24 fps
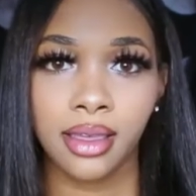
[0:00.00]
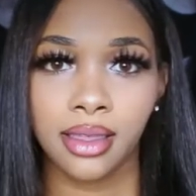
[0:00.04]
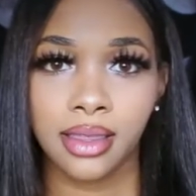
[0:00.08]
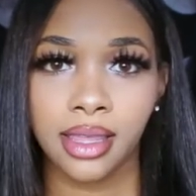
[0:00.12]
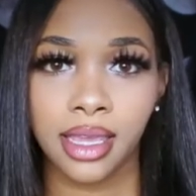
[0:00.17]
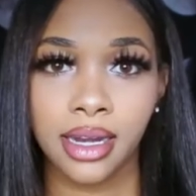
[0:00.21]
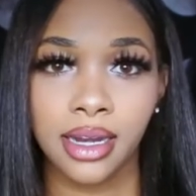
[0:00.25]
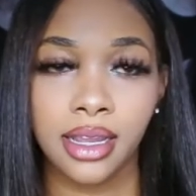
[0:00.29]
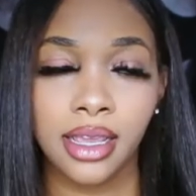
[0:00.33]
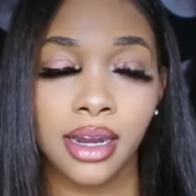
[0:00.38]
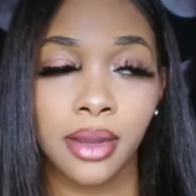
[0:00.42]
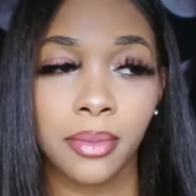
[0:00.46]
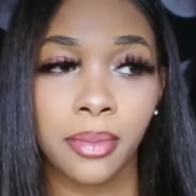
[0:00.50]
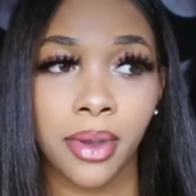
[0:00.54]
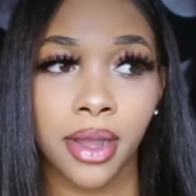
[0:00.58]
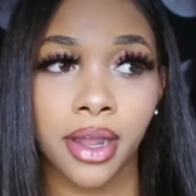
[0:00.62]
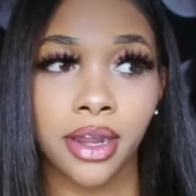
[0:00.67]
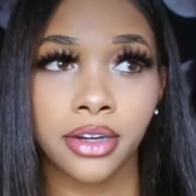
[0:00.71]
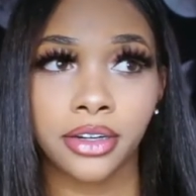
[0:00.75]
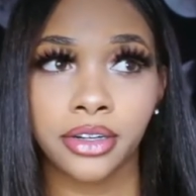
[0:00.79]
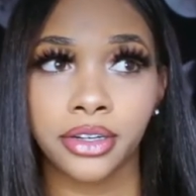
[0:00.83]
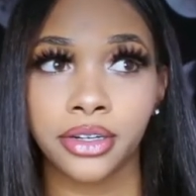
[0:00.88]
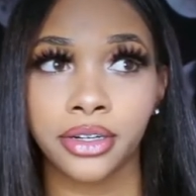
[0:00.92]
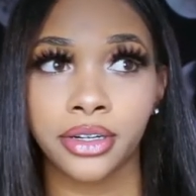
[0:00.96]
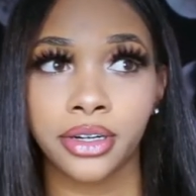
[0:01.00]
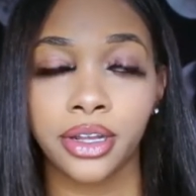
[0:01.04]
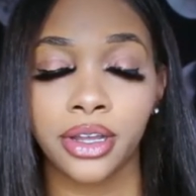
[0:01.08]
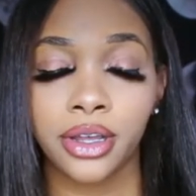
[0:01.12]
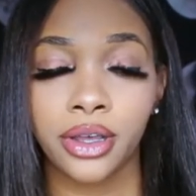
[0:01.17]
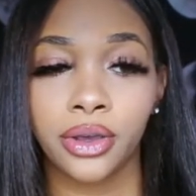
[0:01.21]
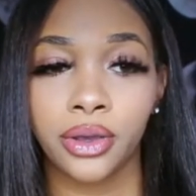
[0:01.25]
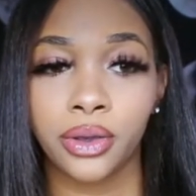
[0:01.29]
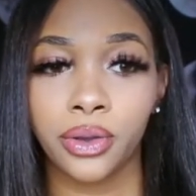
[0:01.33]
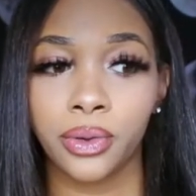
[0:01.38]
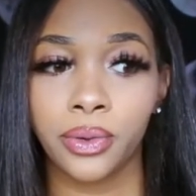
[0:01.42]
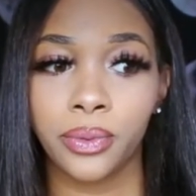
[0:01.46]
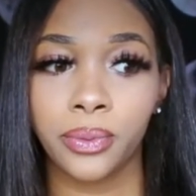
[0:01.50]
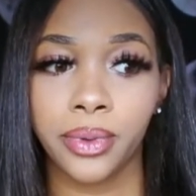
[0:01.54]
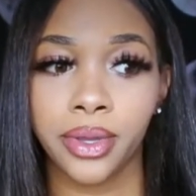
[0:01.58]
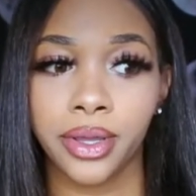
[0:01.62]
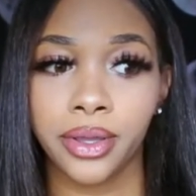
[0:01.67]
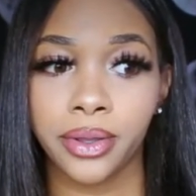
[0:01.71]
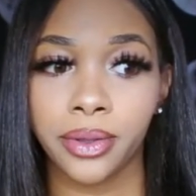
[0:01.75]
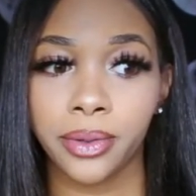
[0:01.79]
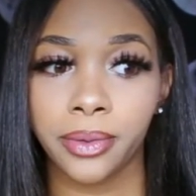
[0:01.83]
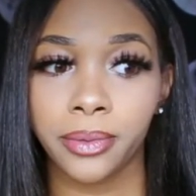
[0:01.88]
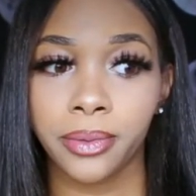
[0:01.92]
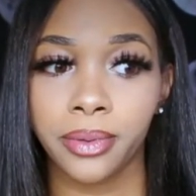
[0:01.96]
They need a partner who
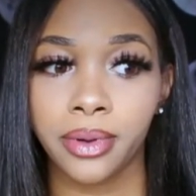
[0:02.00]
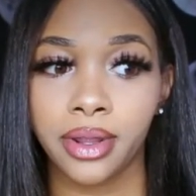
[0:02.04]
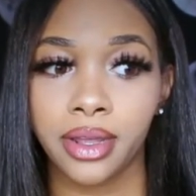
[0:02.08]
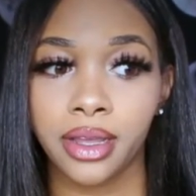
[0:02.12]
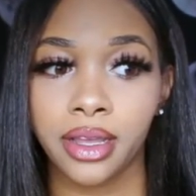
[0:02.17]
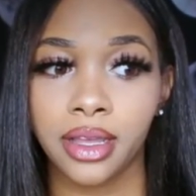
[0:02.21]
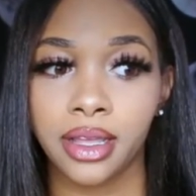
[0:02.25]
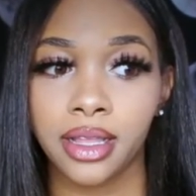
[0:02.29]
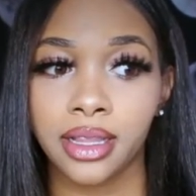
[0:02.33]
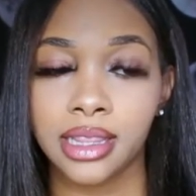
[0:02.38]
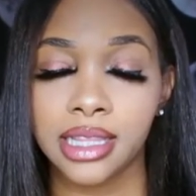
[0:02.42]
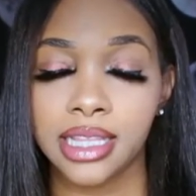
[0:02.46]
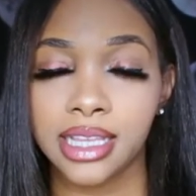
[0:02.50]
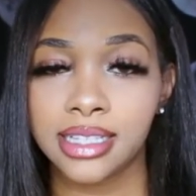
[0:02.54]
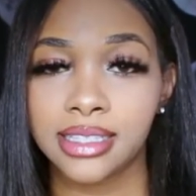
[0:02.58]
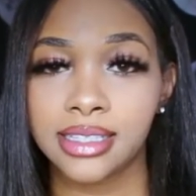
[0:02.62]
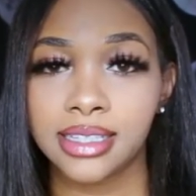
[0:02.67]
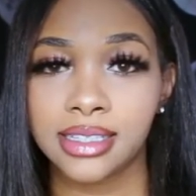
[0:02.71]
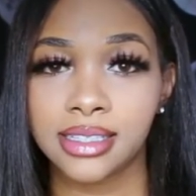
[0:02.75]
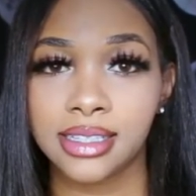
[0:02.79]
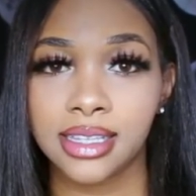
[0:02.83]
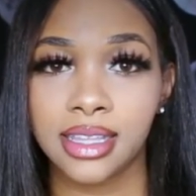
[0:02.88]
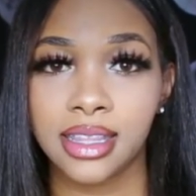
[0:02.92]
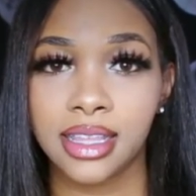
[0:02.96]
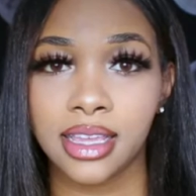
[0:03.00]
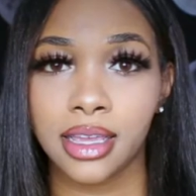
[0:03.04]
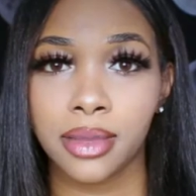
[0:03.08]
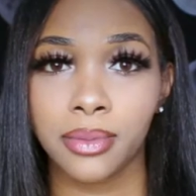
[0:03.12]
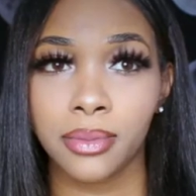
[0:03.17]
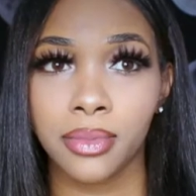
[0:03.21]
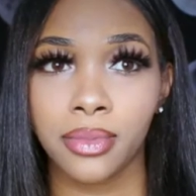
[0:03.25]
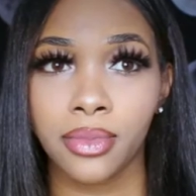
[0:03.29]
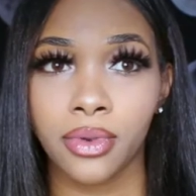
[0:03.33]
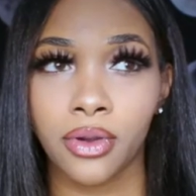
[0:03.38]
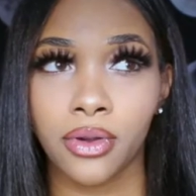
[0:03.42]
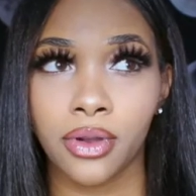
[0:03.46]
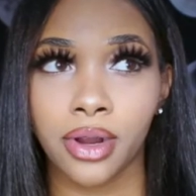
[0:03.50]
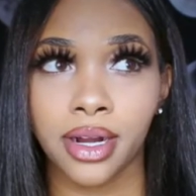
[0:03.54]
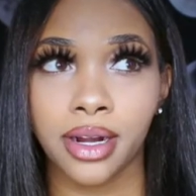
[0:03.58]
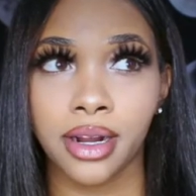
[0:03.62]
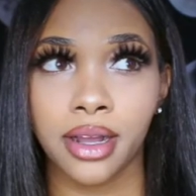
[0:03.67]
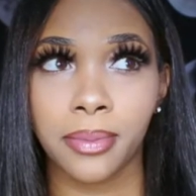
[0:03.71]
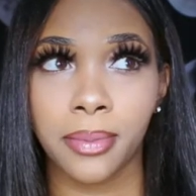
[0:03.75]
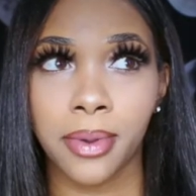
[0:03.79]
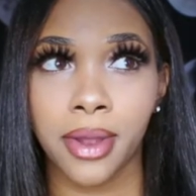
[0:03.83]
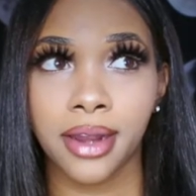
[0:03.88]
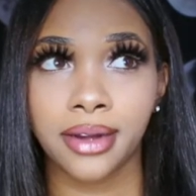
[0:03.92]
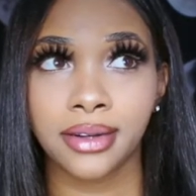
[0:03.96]
will listen to them, or
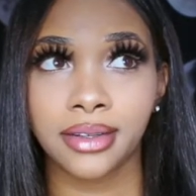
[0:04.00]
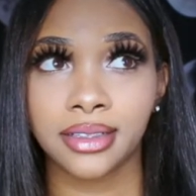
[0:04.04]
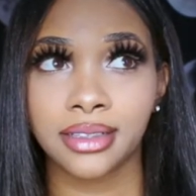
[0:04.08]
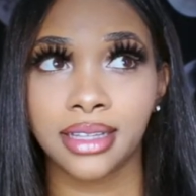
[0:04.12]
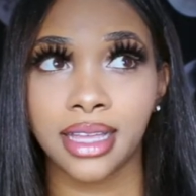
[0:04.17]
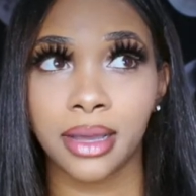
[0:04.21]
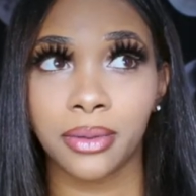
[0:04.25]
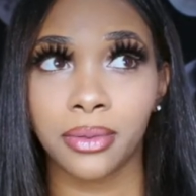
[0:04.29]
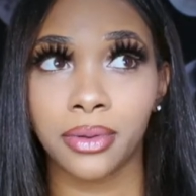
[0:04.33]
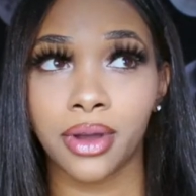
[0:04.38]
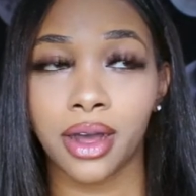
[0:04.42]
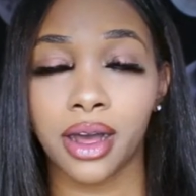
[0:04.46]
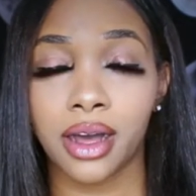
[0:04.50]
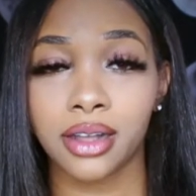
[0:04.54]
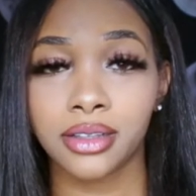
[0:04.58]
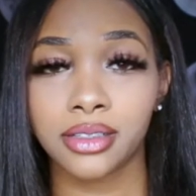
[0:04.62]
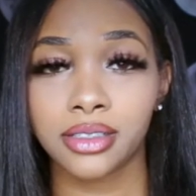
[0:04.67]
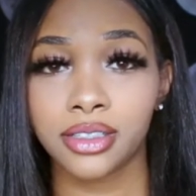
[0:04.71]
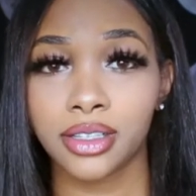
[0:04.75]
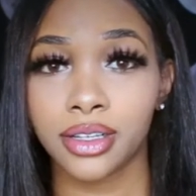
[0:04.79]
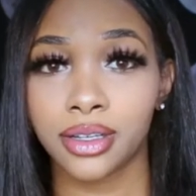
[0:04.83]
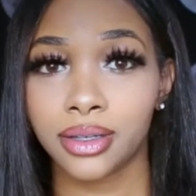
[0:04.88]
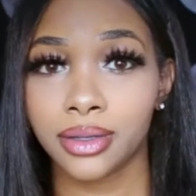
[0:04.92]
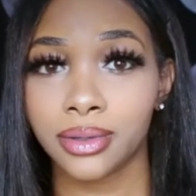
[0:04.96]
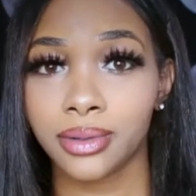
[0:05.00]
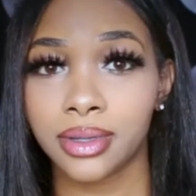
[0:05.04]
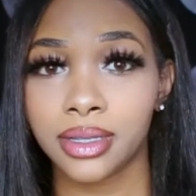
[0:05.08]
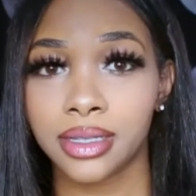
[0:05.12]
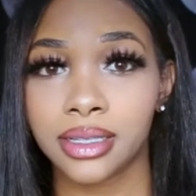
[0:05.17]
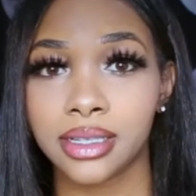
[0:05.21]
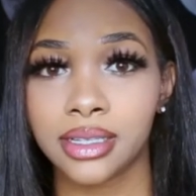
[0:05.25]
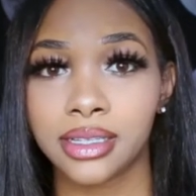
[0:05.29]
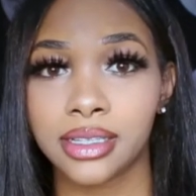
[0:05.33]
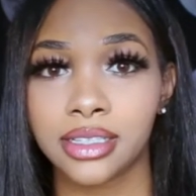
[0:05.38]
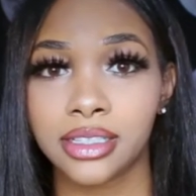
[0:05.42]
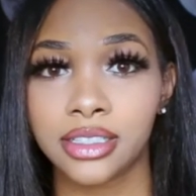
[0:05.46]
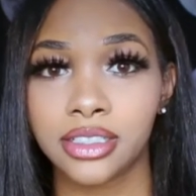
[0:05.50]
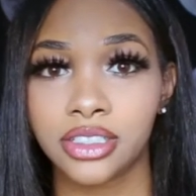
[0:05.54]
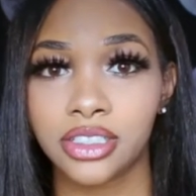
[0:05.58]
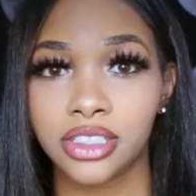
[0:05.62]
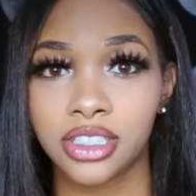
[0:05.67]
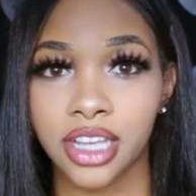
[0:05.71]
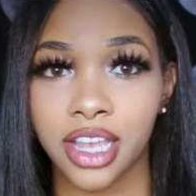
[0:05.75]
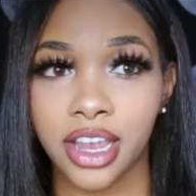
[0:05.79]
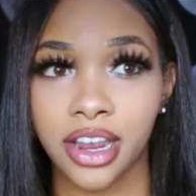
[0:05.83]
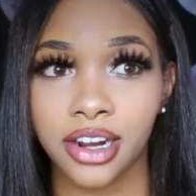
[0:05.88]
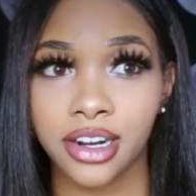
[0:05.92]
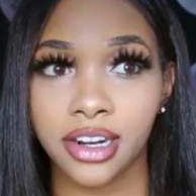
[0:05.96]
a partner that will also
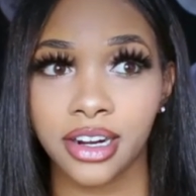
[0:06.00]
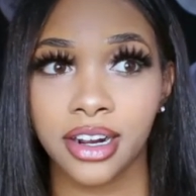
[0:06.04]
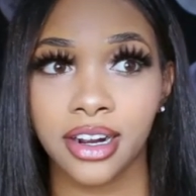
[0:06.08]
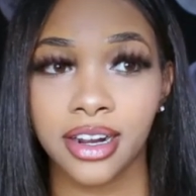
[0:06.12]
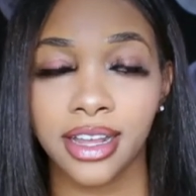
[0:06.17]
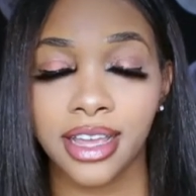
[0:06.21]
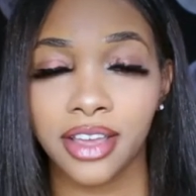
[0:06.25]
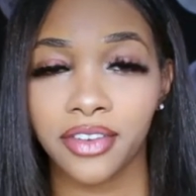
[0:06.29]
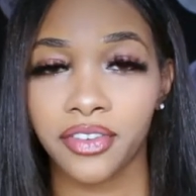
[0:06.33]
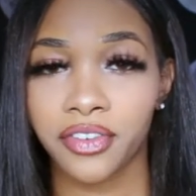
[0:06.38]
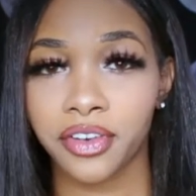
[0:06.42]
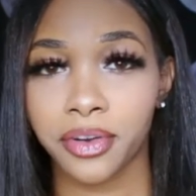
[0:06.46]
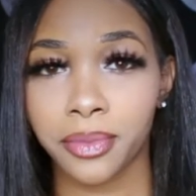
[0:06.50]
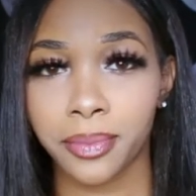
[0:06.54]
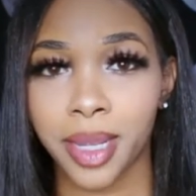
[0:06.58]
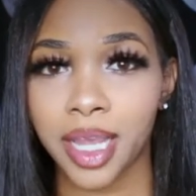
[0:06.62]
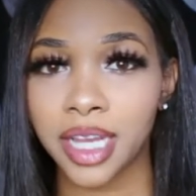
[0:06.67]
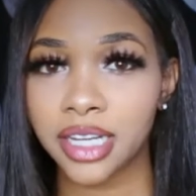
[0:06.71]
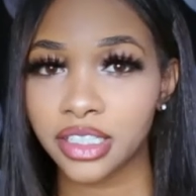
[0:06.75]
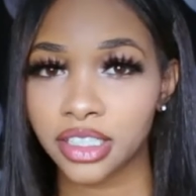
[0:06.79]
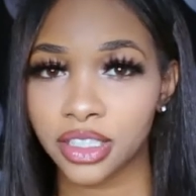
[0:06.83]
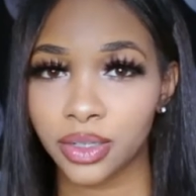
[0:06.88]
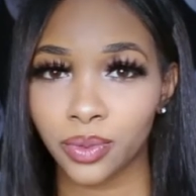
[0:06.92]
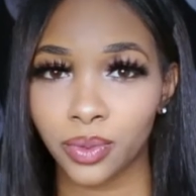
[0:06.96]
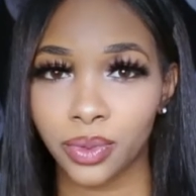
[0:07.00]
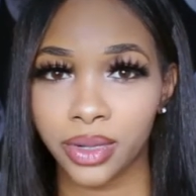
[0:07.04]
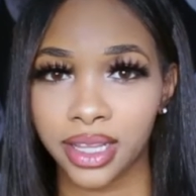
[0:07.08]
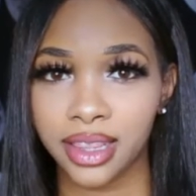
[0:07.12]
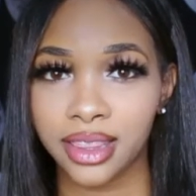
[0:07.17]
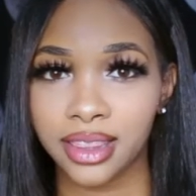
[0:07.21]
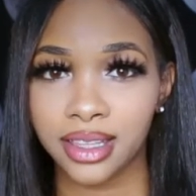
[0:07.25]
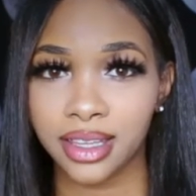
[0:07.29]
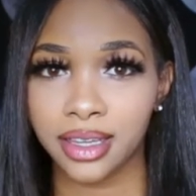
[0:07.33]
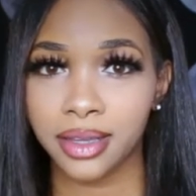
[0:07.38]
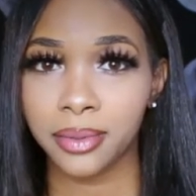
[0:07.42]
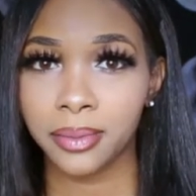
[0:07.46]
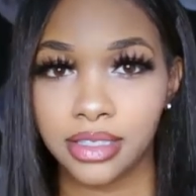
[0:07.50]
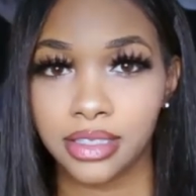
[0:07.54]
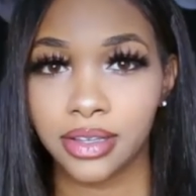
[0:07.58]
share information with them.